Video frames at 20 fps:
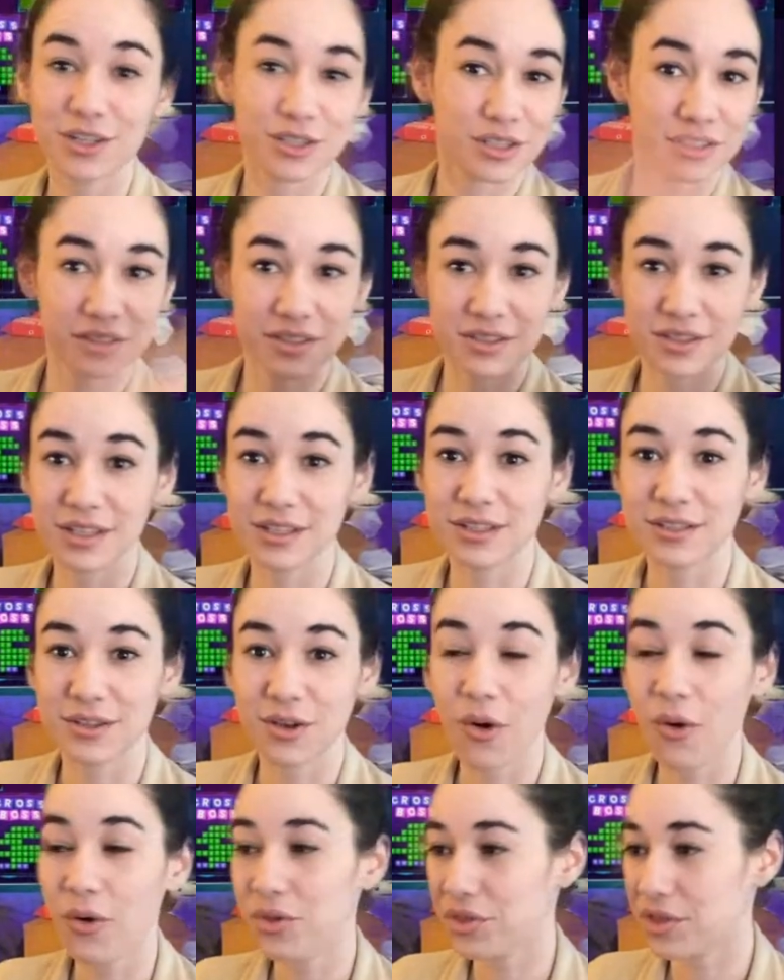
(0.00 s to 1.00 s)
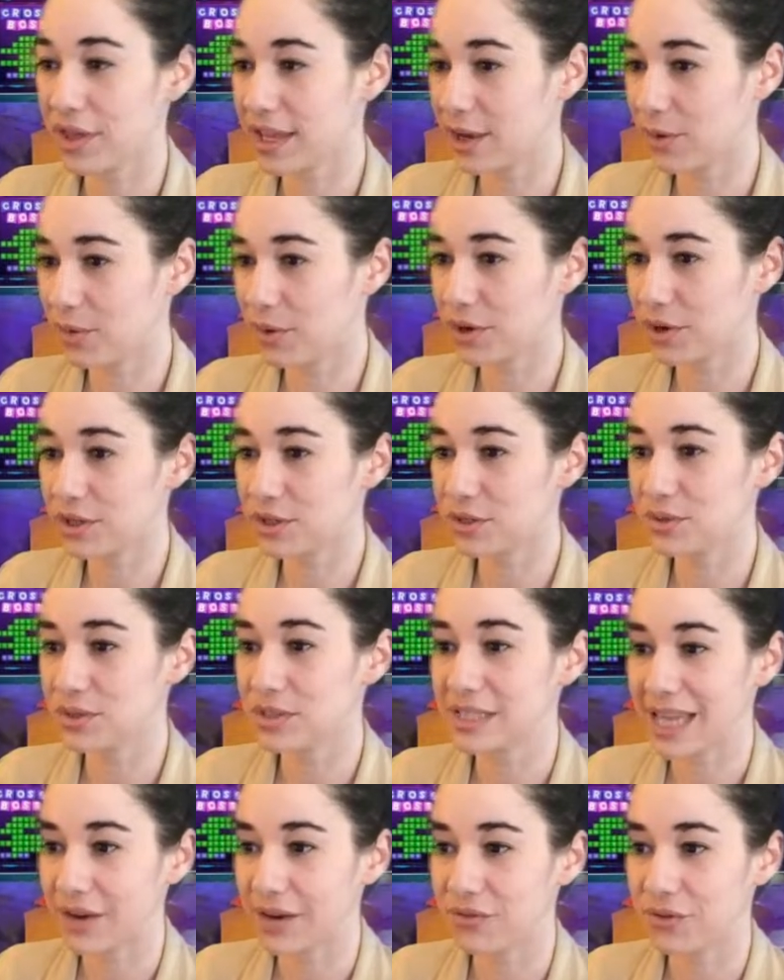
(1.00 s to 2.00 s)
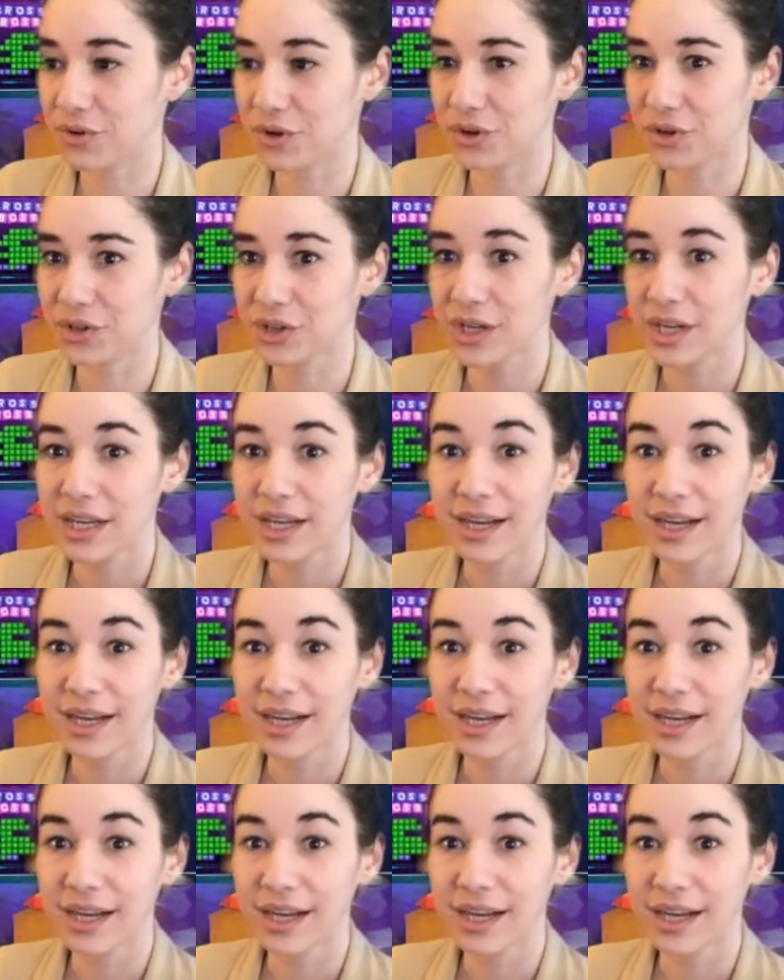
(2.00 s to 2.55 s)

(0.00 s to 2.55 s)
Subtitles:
this whole thing, and we're going to do several